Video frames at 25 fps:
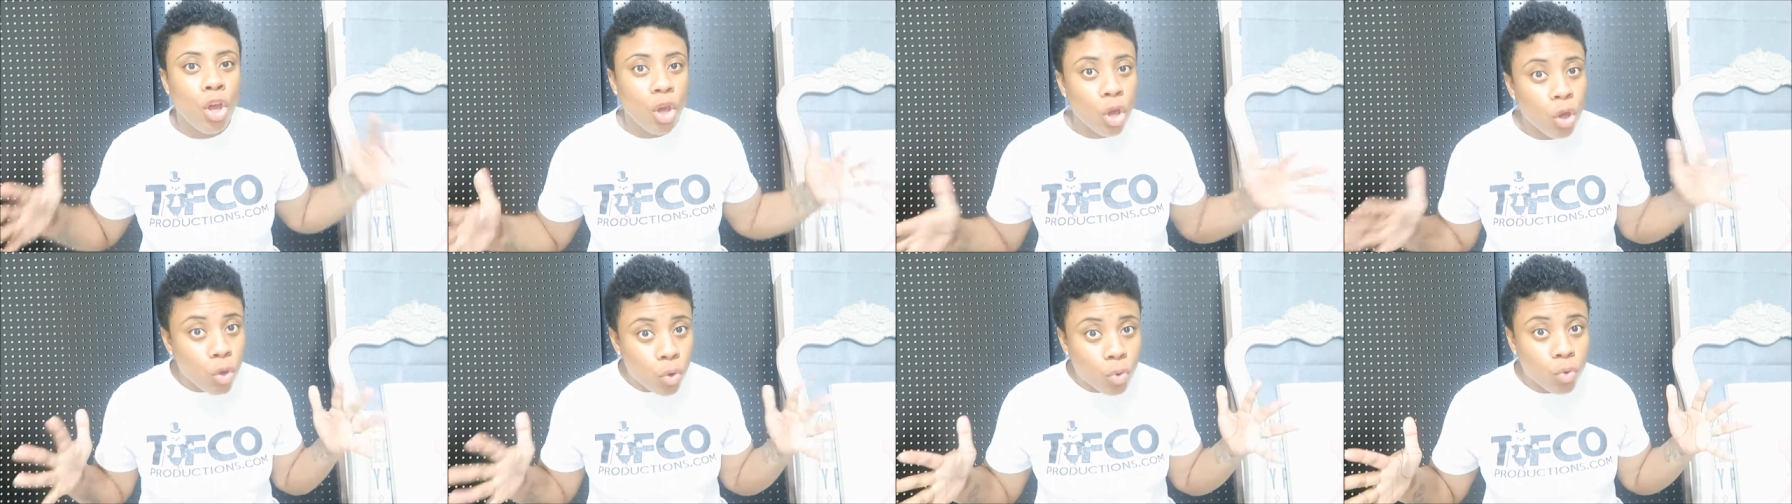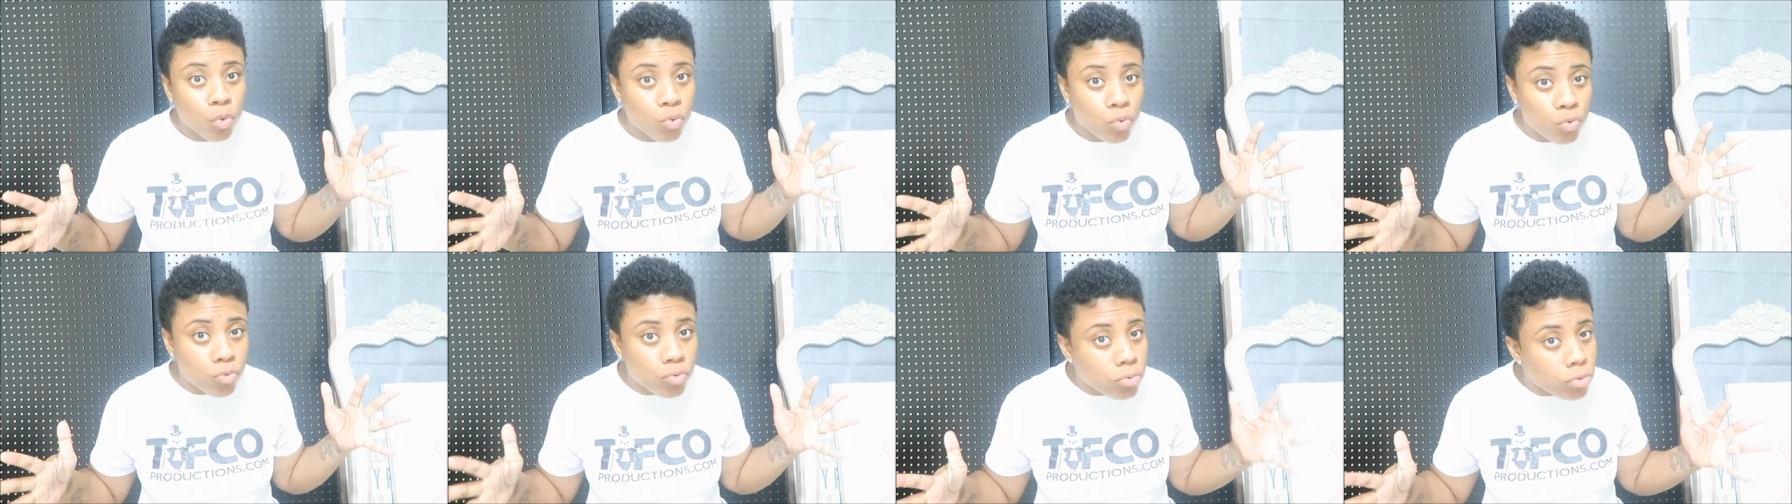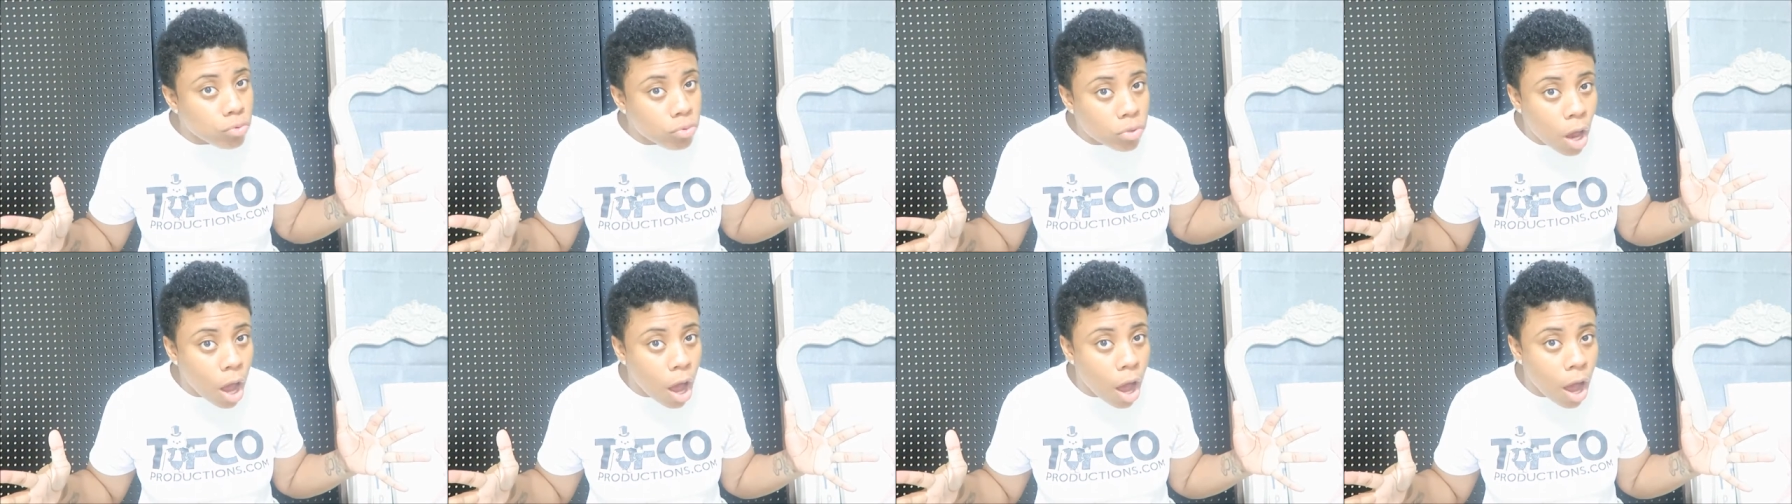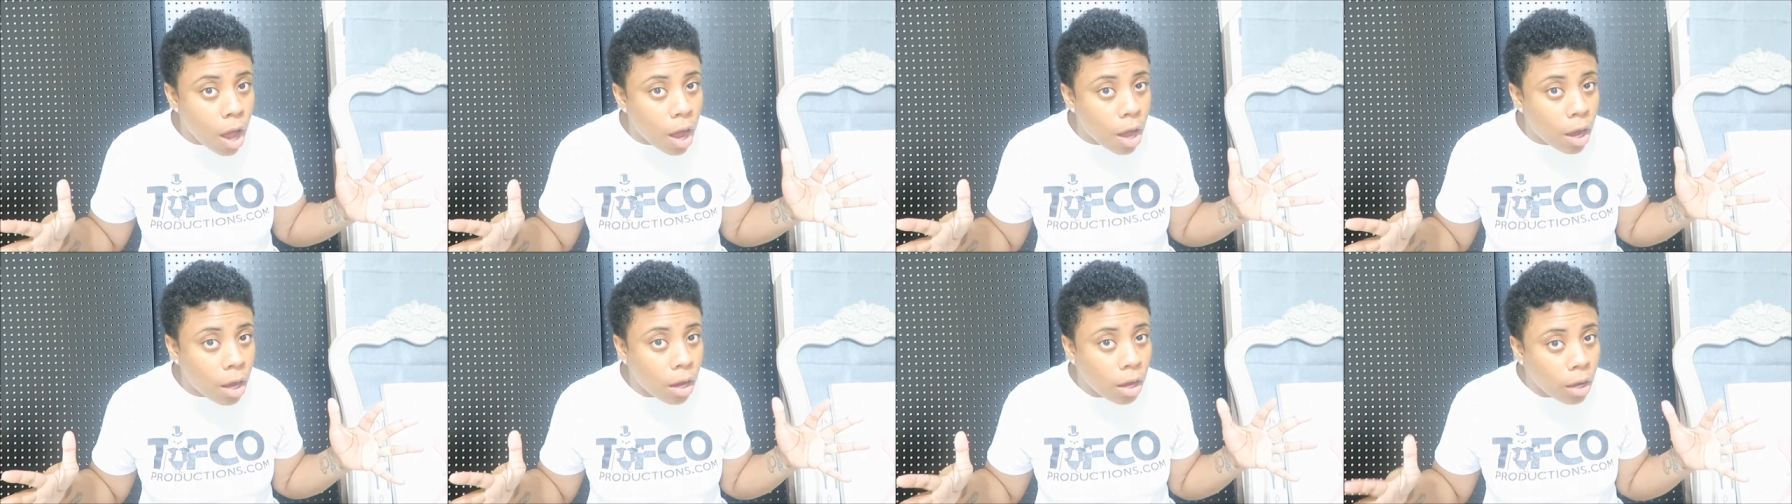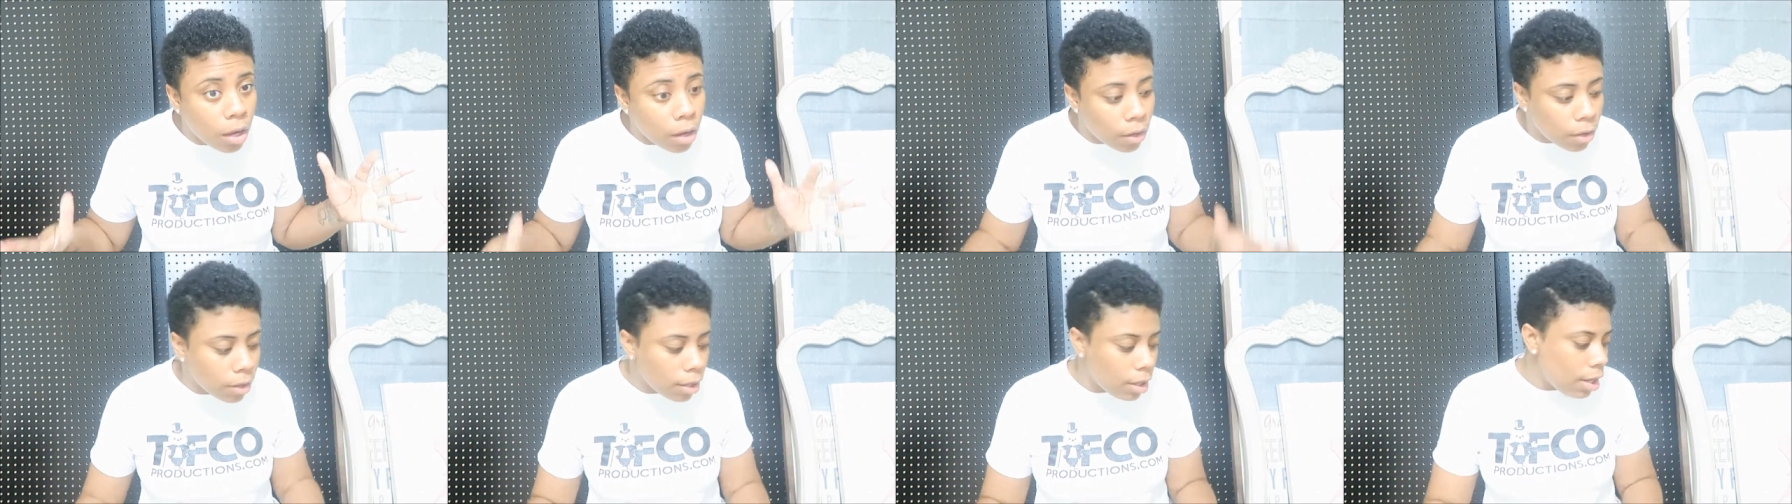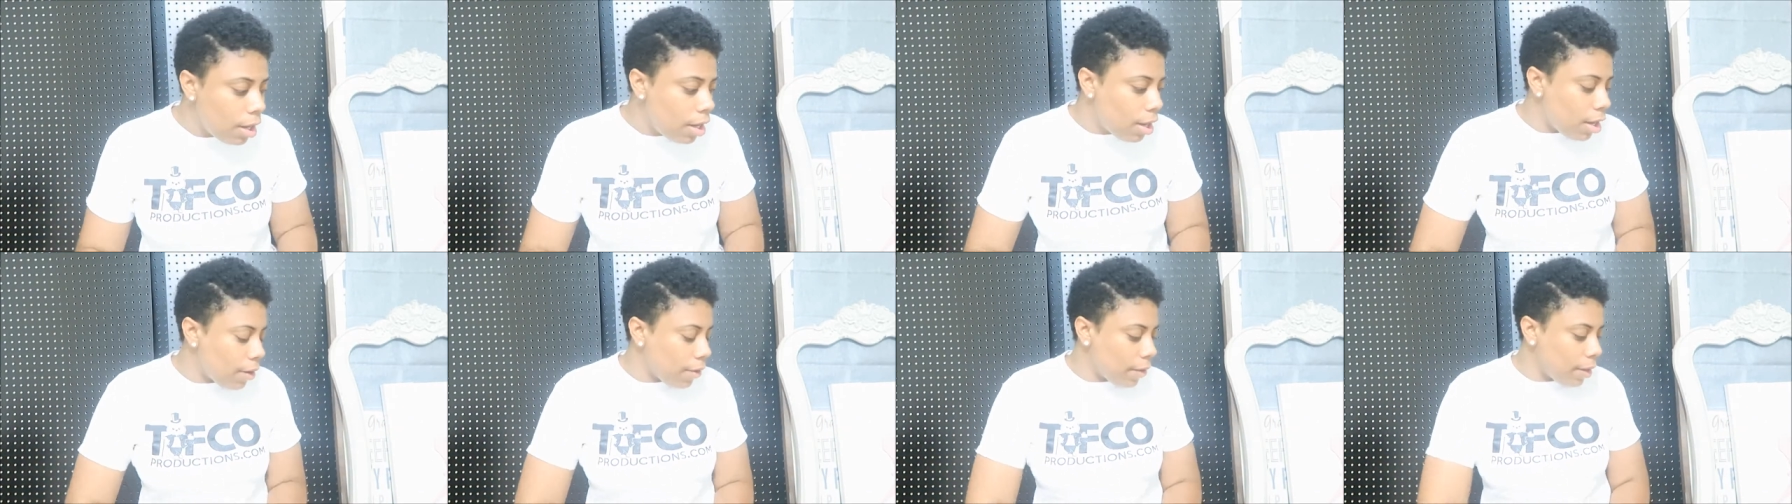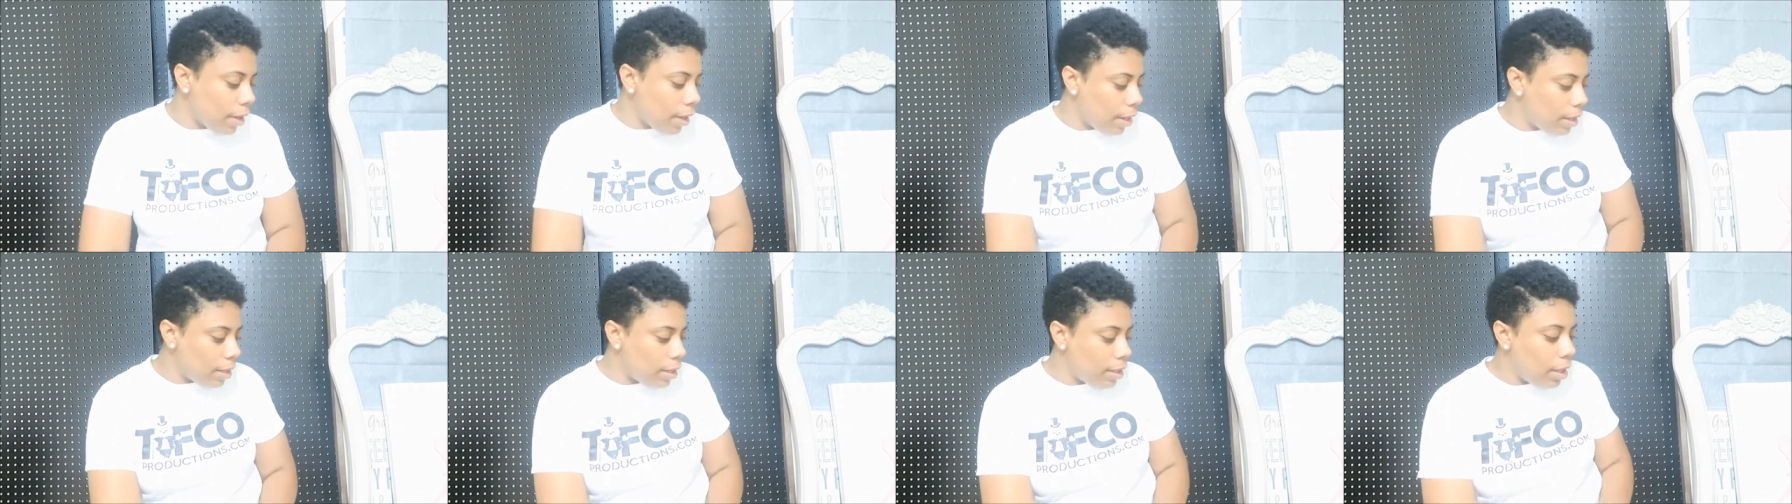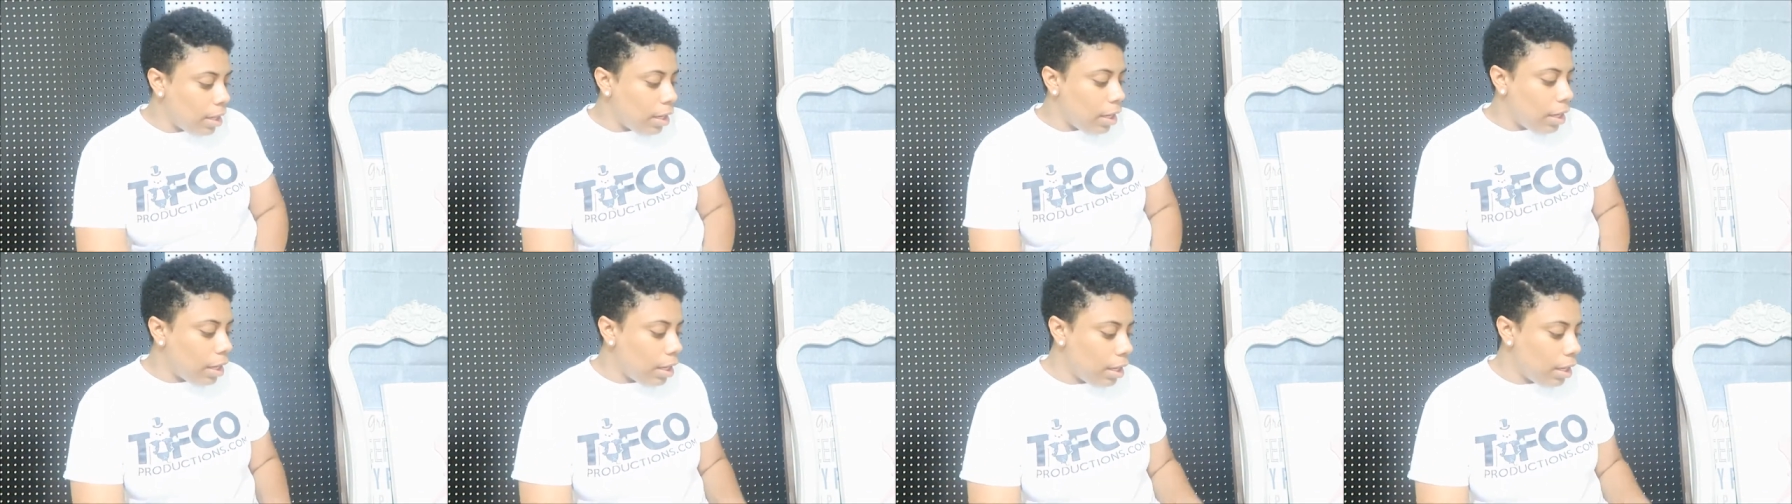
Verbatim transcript: huge haul. Okay,